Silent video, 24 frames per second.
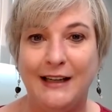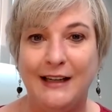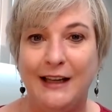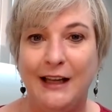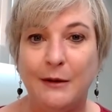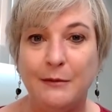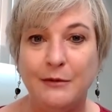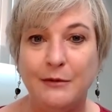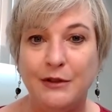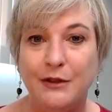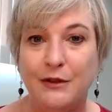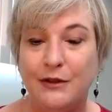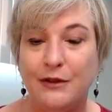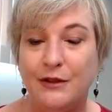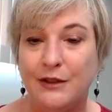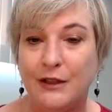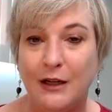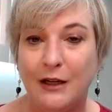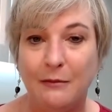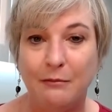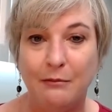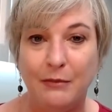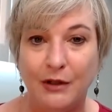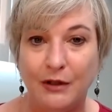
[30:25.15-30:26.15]
of helps you
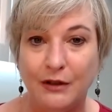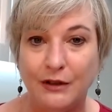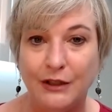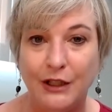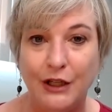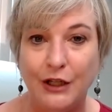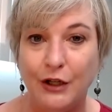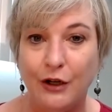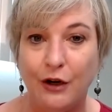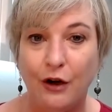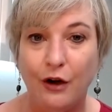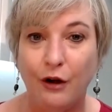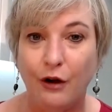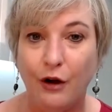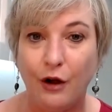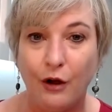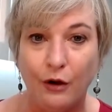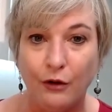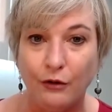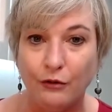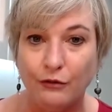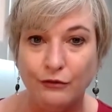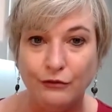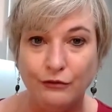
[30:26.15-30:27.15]
start building your
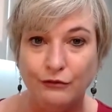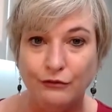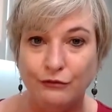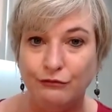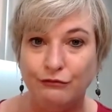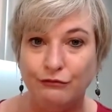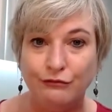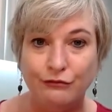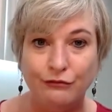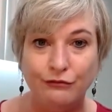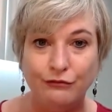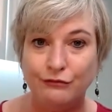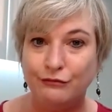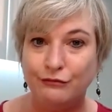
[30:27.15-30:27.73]
own